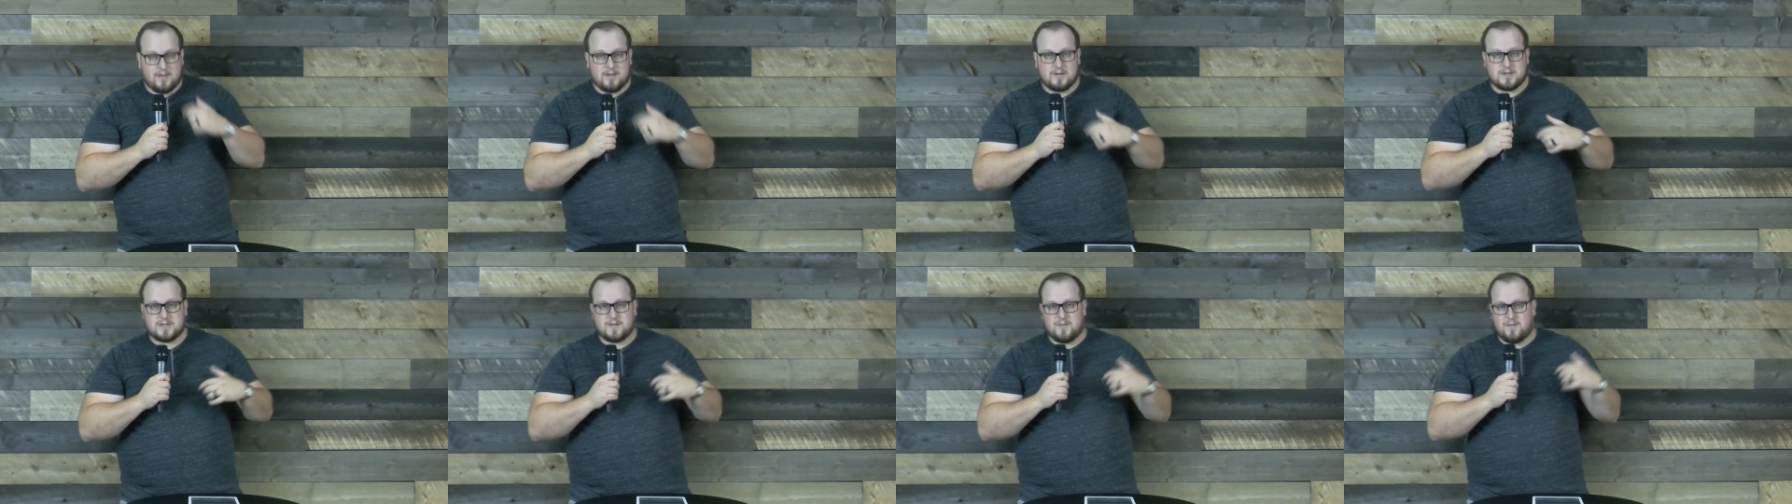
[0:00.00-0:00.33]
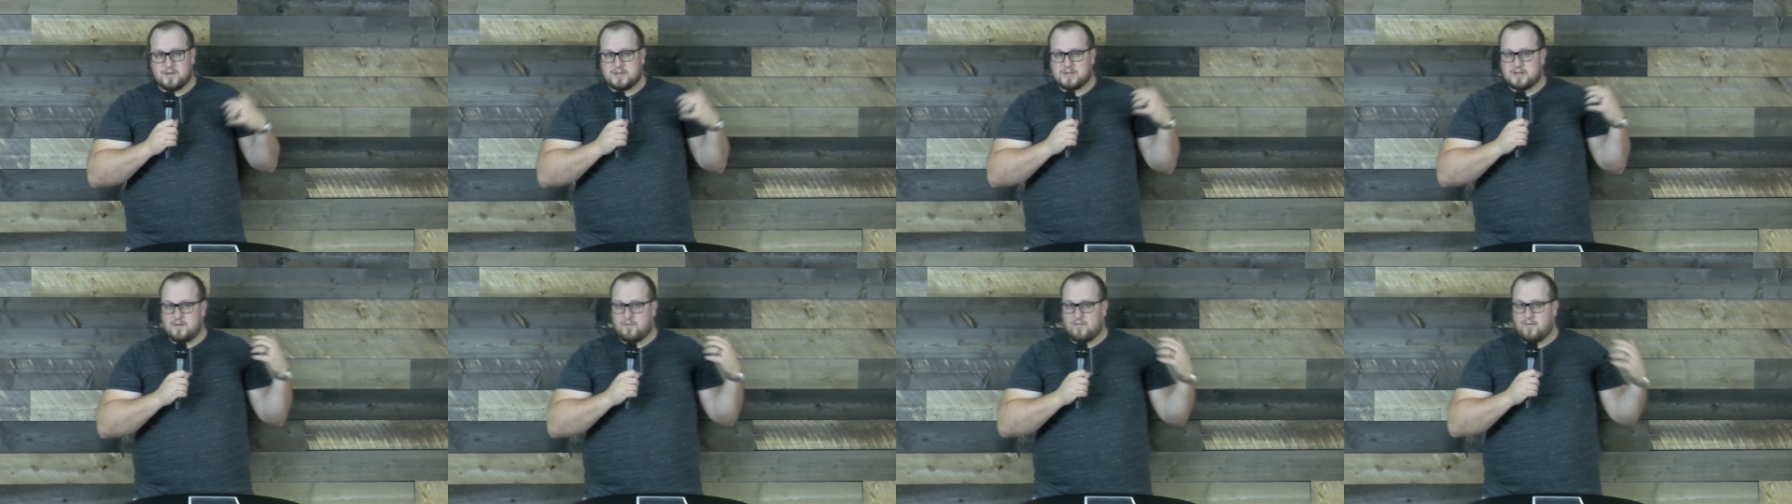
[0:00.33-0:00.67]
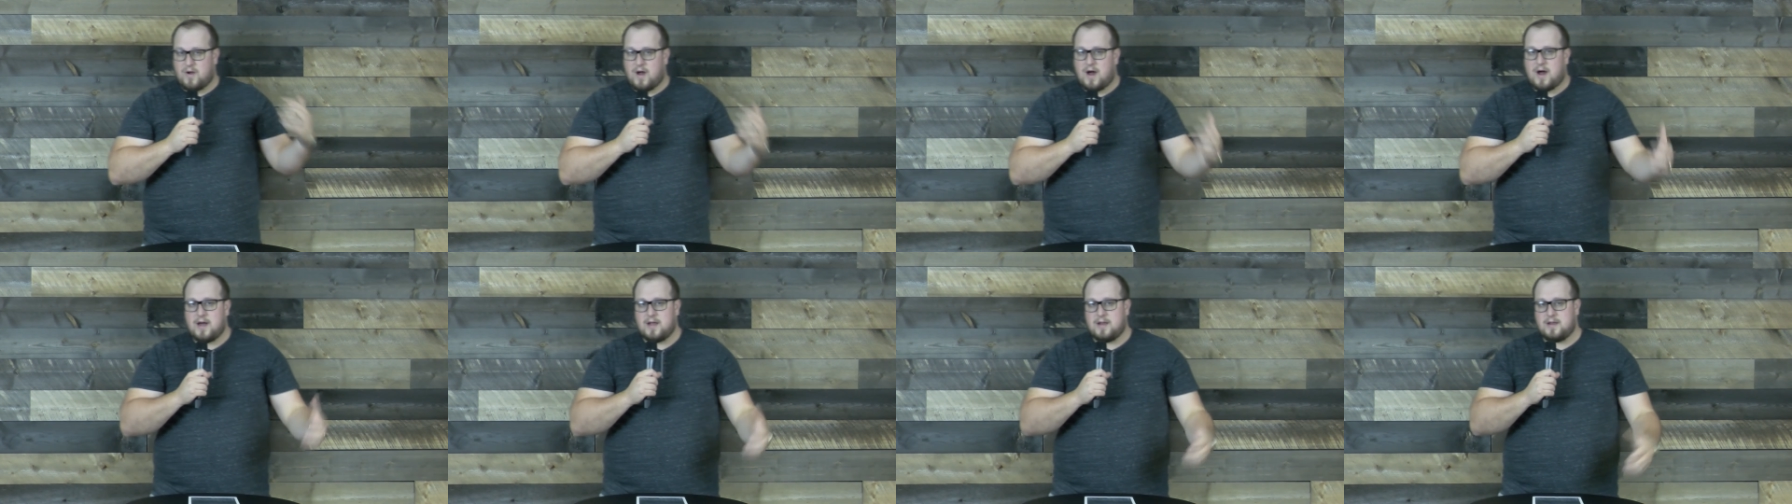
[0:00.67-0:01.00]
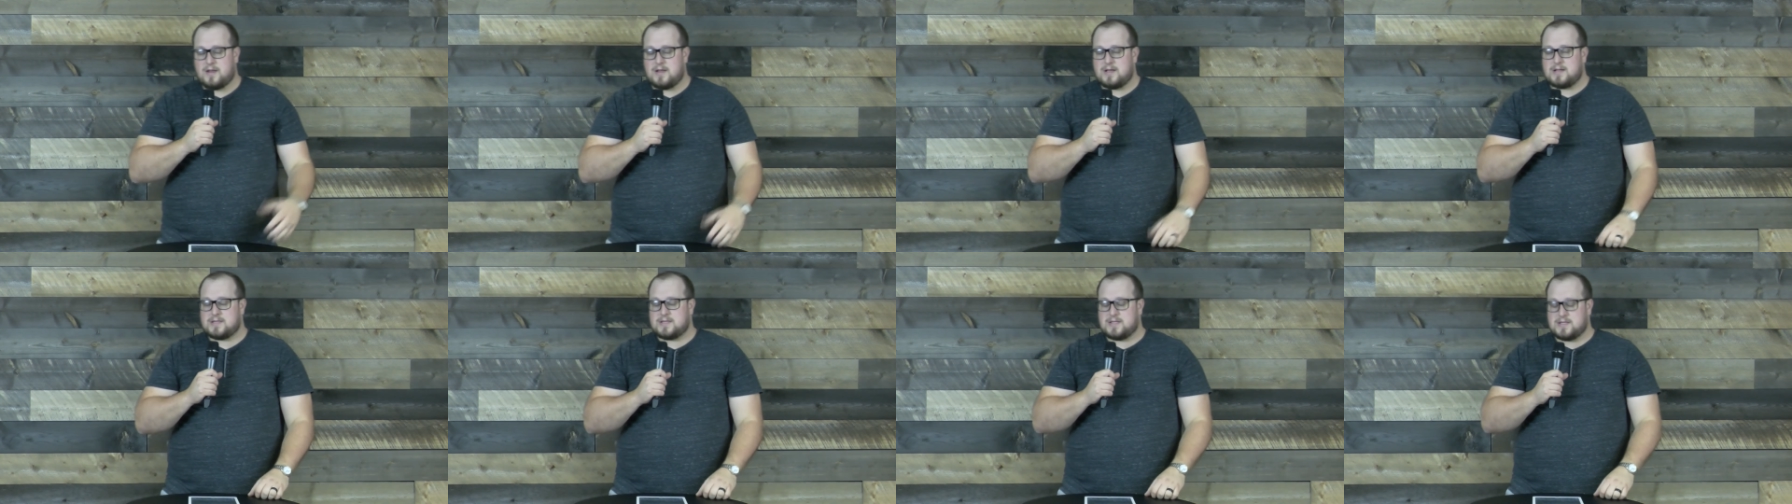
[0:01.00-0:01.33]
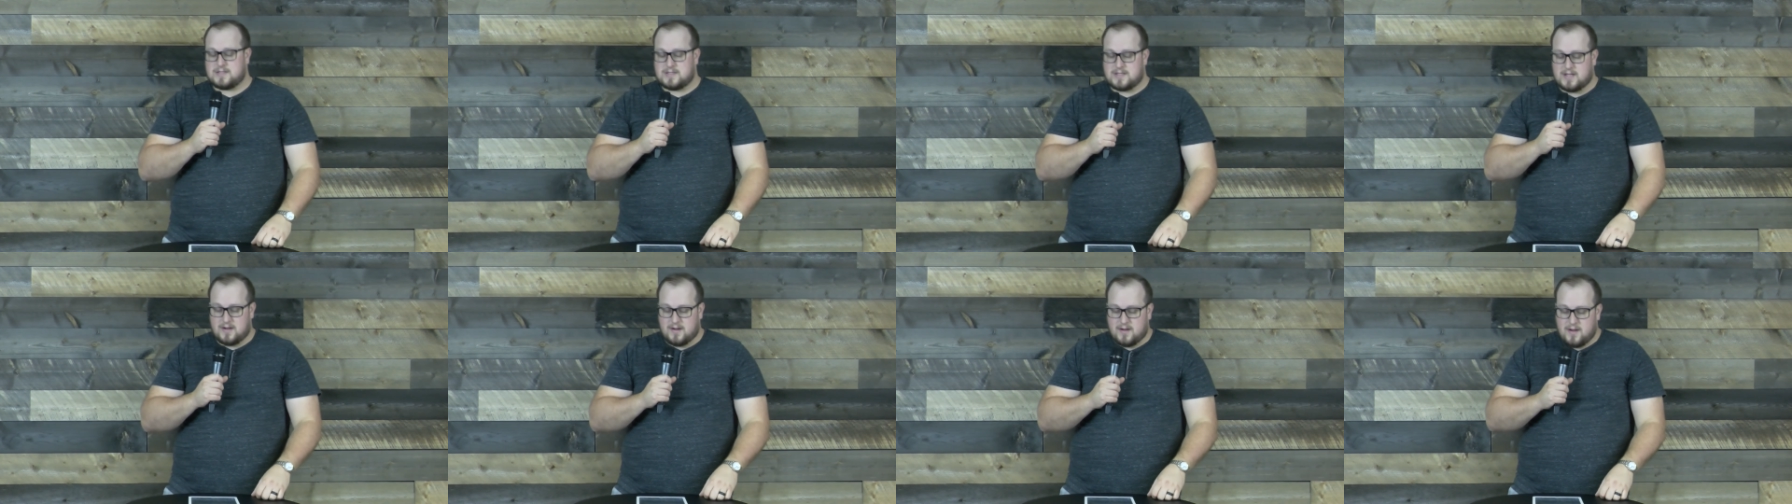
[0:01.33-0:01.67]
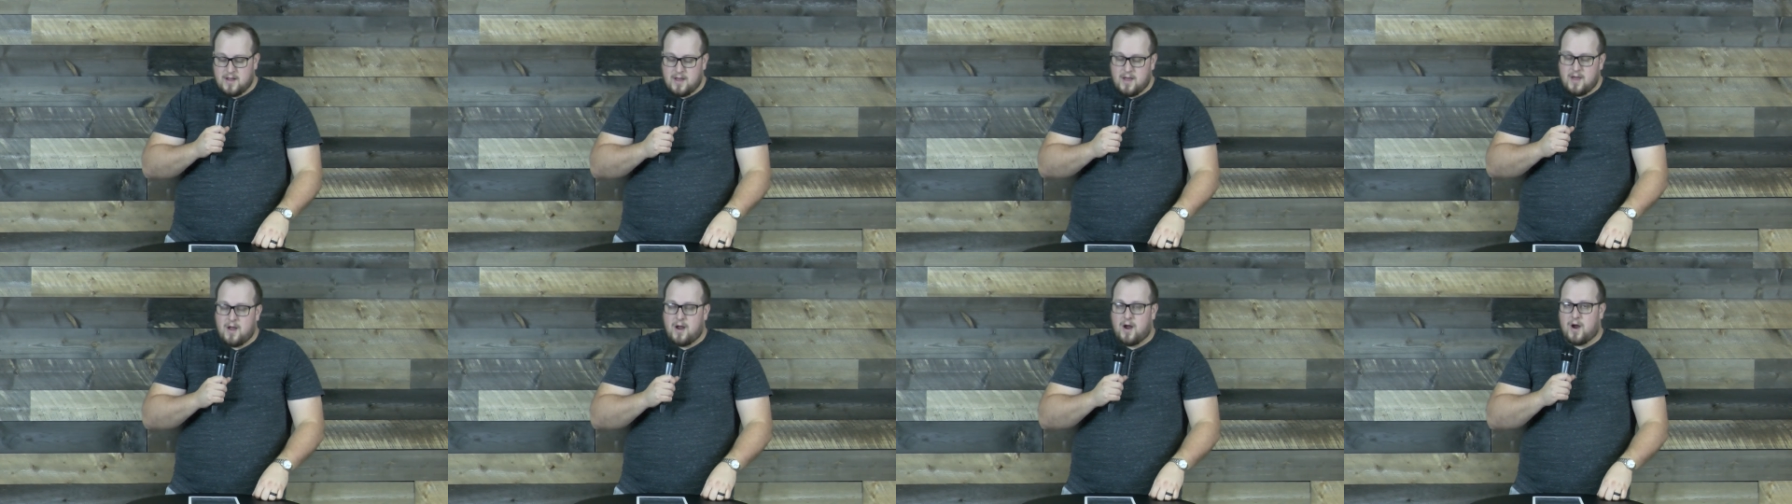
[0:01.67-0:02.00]
There's some rottenness.
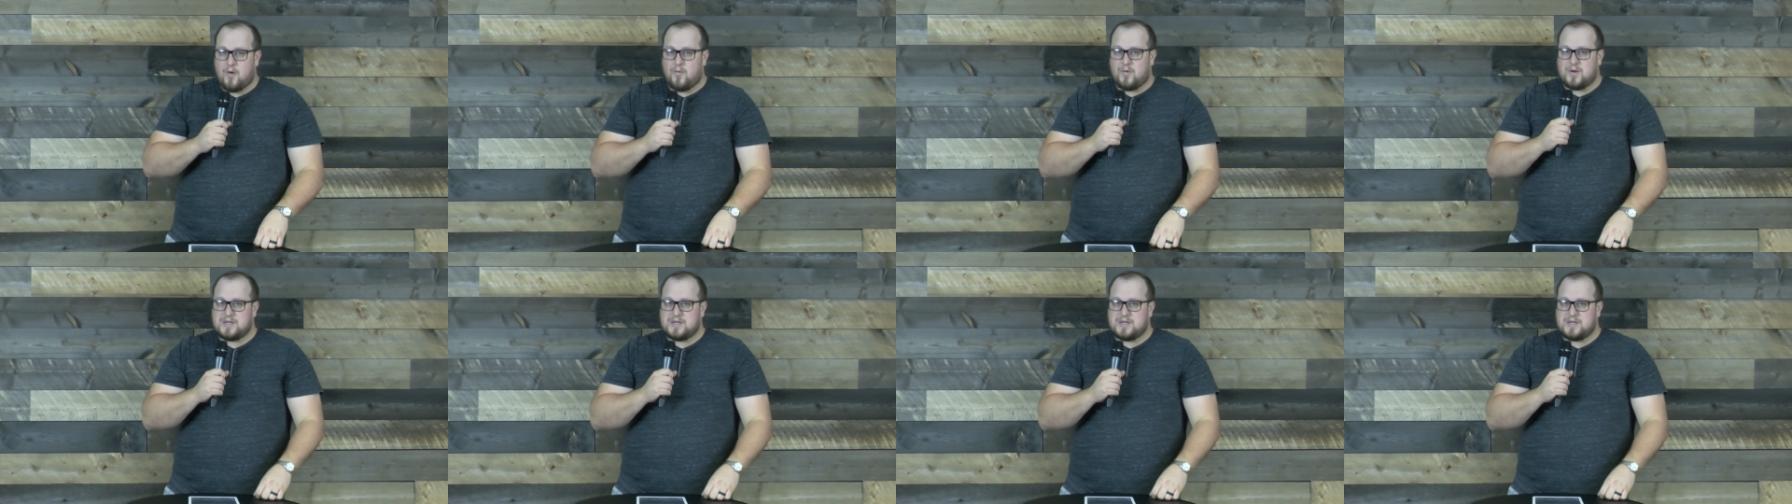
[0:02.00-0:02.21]
Are